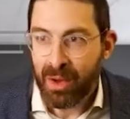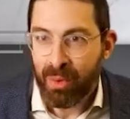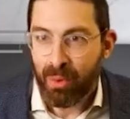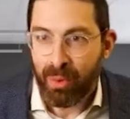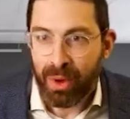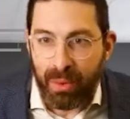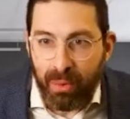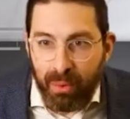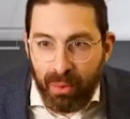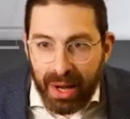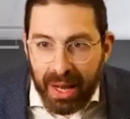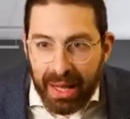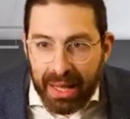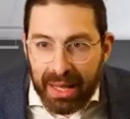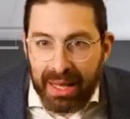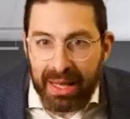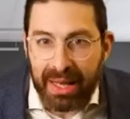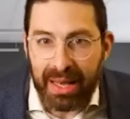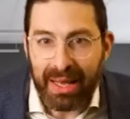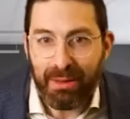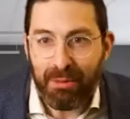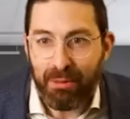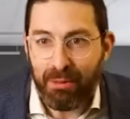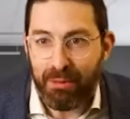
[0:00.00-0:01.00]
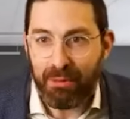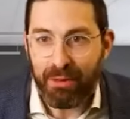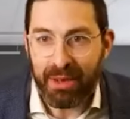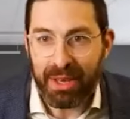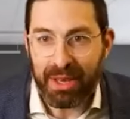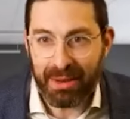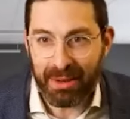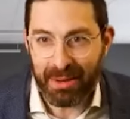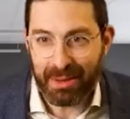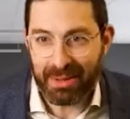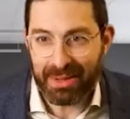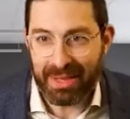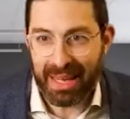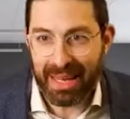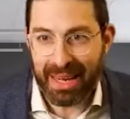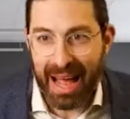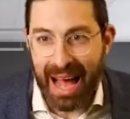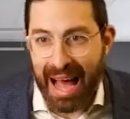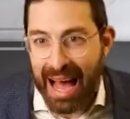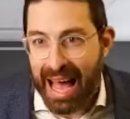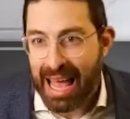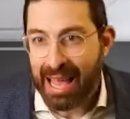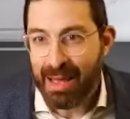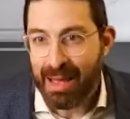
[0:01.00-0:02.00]
When when a kid feels
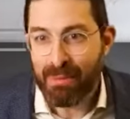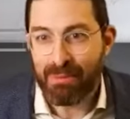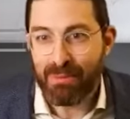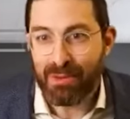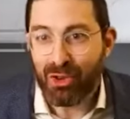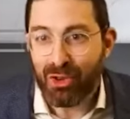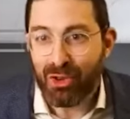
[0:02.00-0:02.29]
like I am